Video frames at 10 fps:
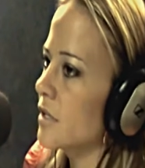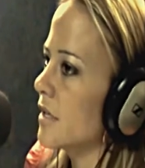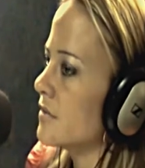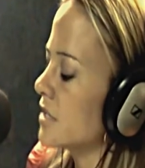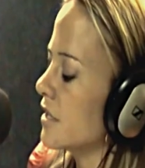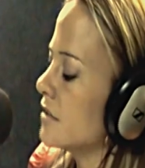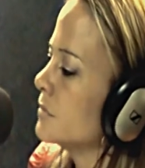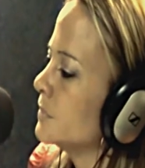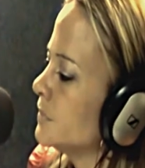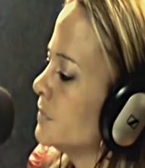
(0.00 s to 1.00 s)
party
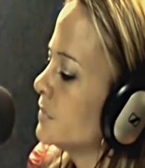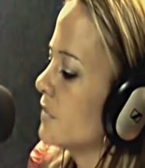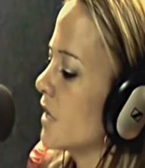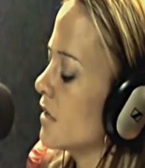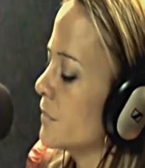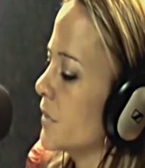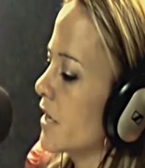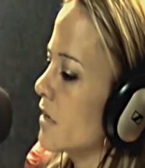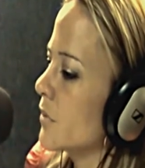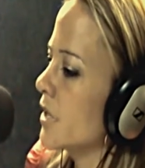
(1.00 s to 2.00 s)
lifestyle.
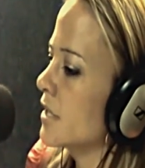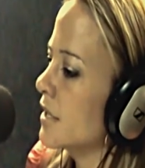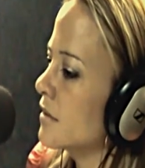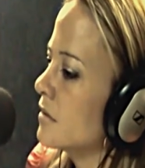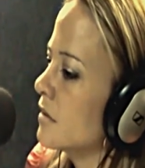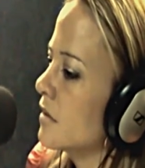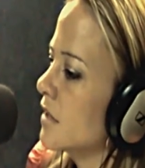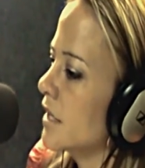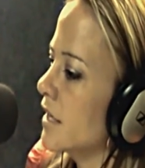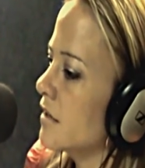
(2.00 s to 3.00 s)
I got pregnant,
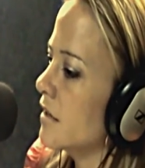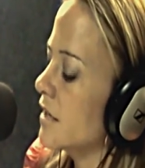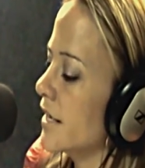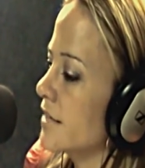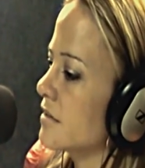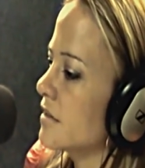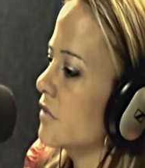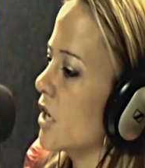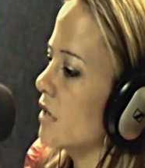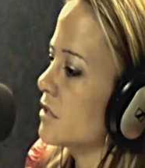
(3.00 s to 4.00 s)
and I had to
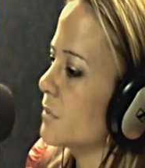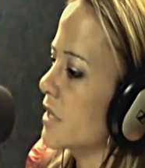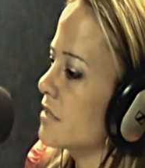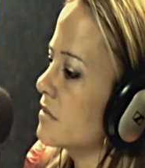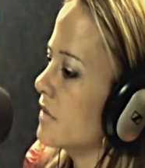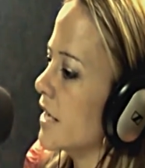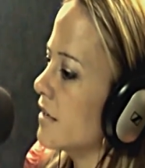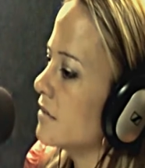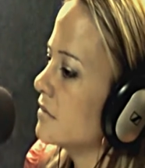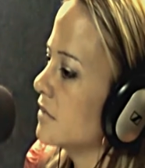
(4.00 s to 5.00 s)
leave college because of
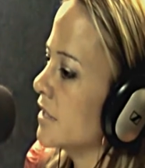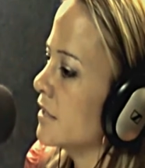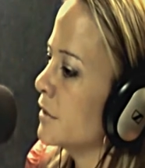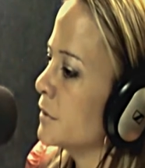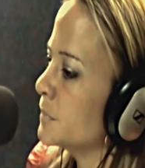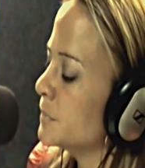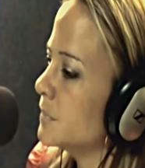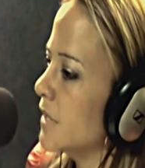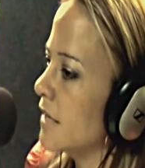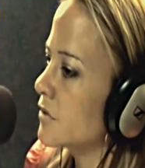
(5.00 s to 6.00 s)
that. And
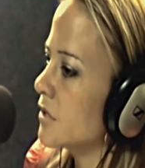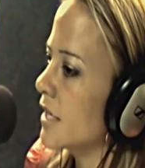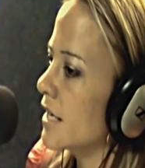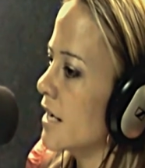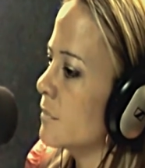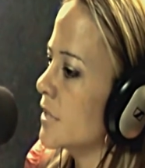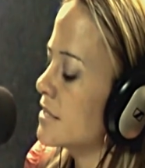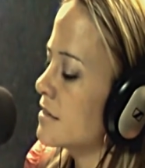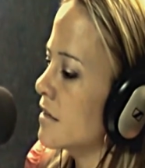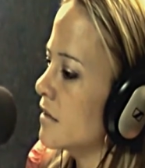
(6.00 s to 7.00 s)
after I had my
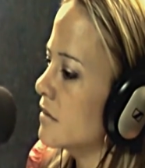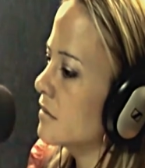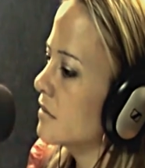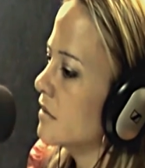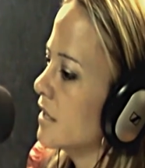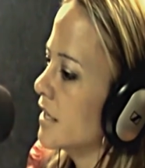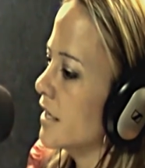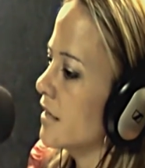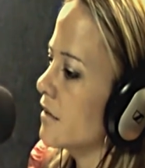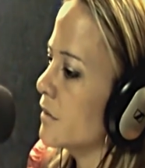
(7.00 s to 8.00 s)
son,
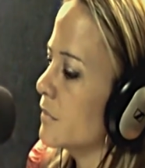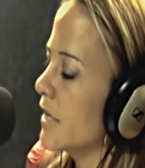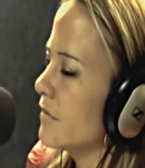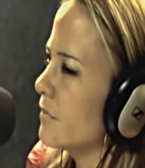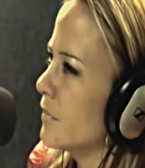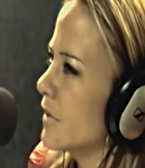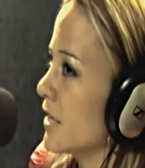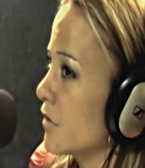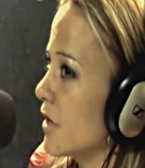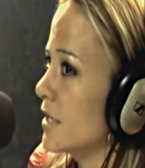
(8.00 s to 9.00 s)
and
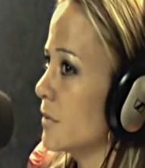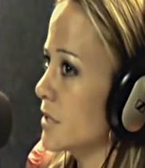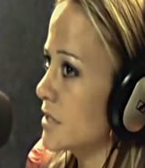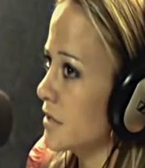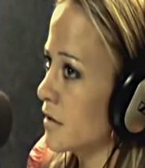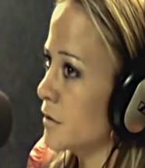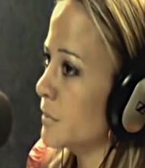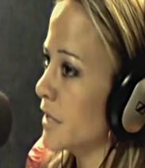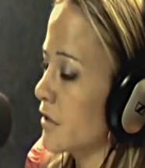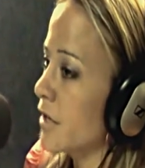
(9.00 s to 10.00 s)
I thought he was,
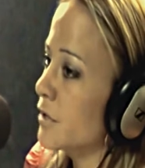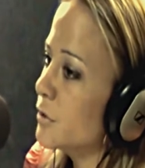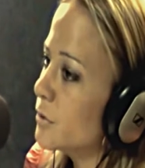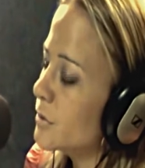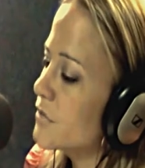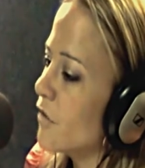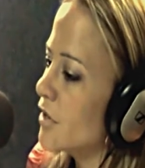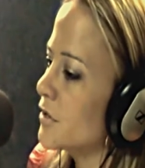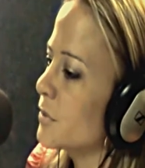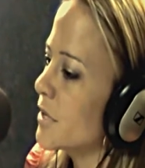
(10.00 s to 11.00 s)
I thought I knew who his
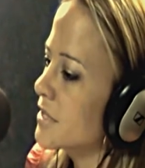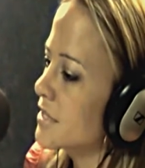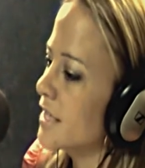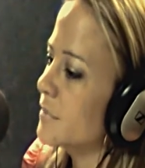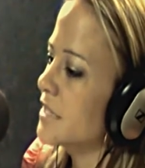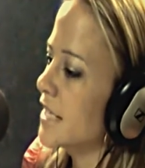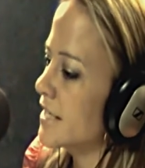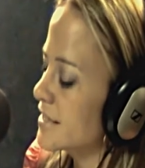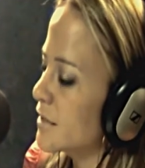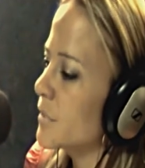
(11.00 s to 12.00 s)
father was because I'd been
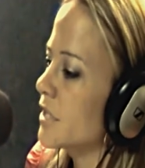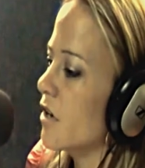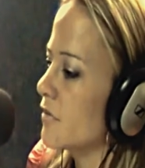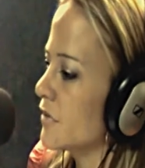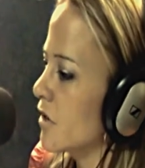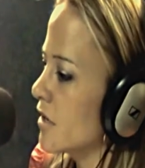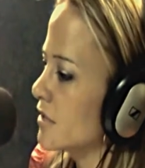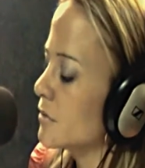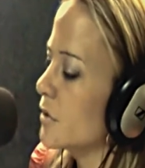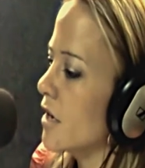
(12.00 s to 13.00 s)
dating somebody off and
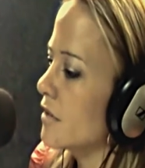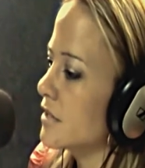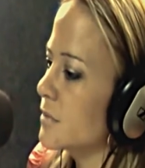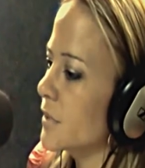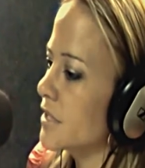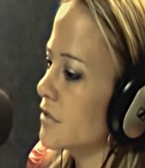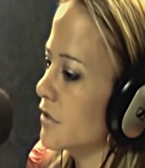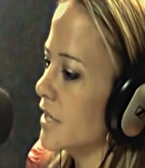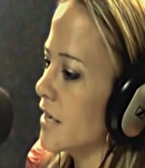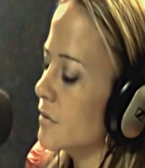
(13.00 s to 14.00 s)
on through college, but it
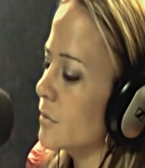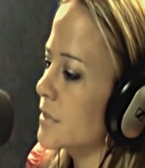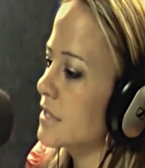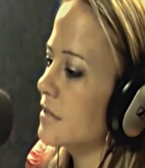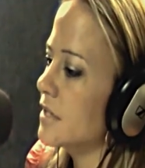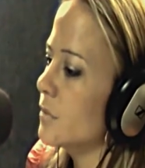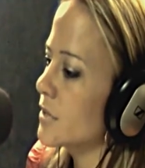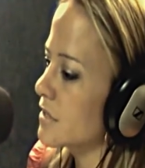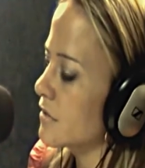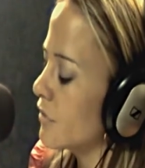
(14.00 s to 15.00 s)
turned out he
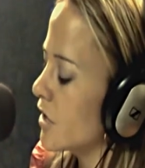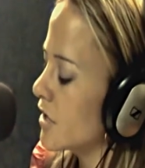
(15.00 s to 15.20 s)
wasn't the